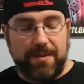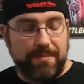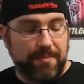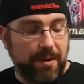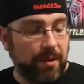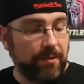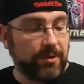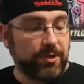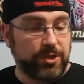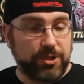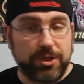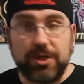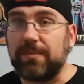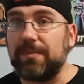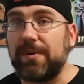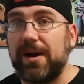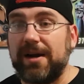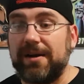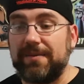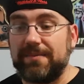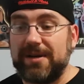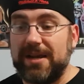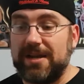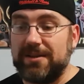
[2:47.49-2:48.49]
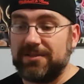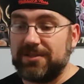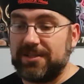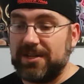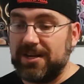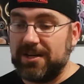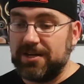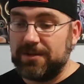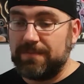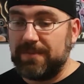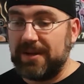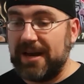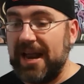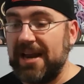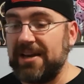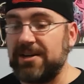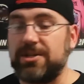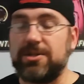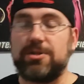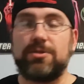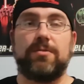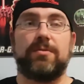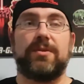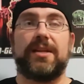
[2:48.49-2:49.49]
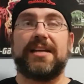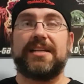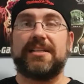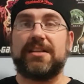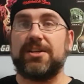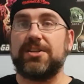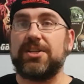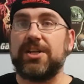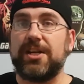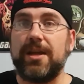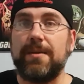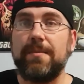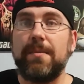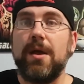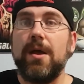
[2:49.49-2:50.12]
I probably should have brought him downstairs, but I just don't like touching him.